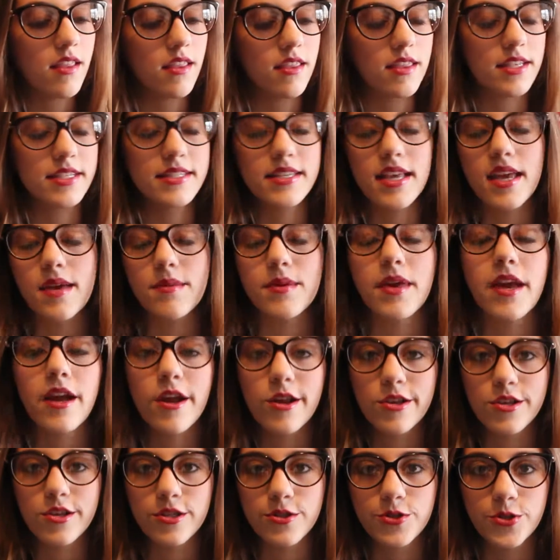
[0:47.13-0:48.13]
the same
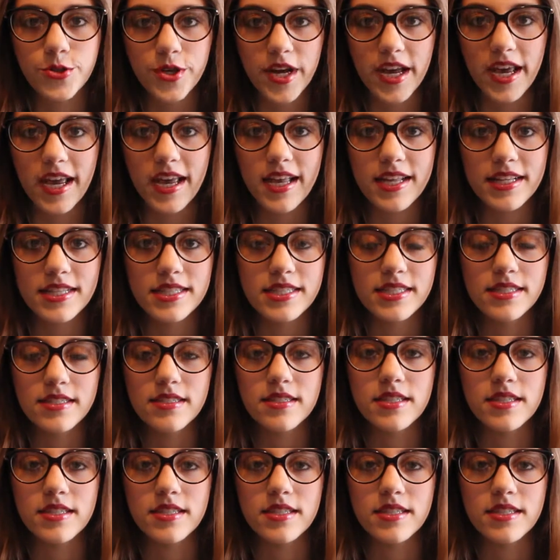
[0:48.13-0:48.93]
character traits,